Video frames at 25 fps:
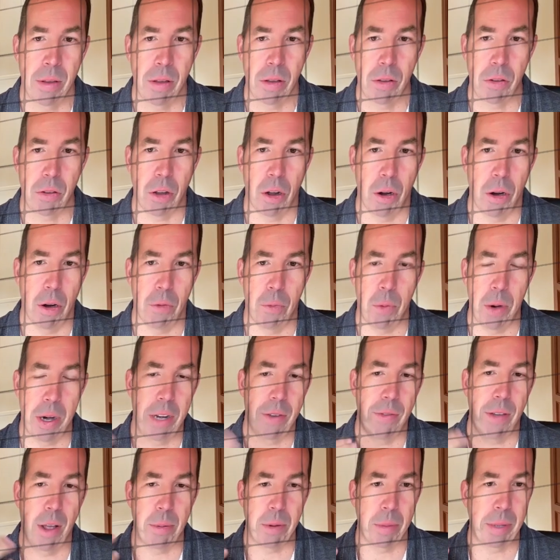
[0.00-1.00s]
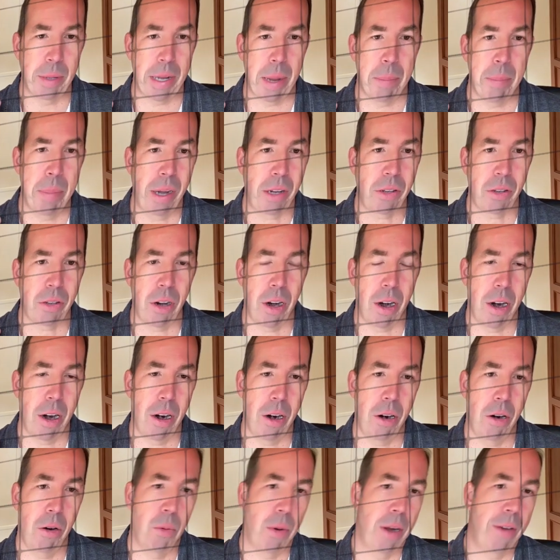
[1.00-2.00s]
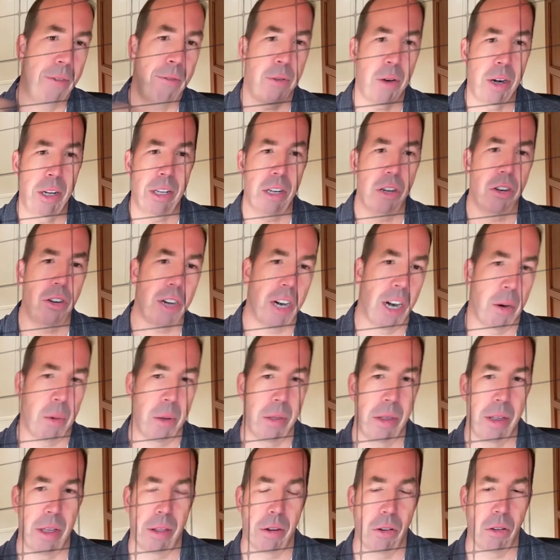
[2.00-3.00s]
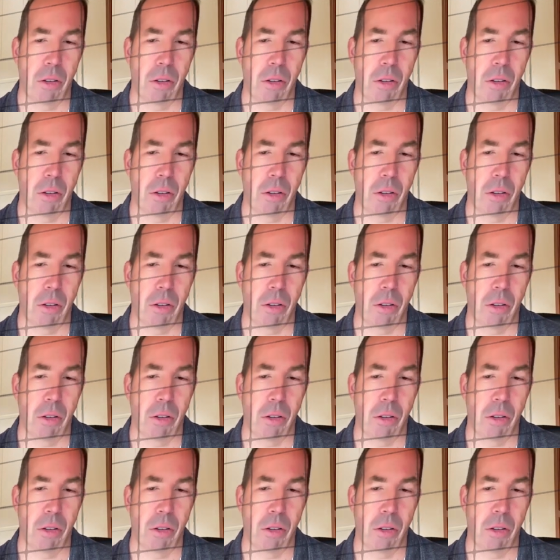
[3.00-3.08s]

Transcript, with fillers: So if we develop something at Pixar, we freely share it with the other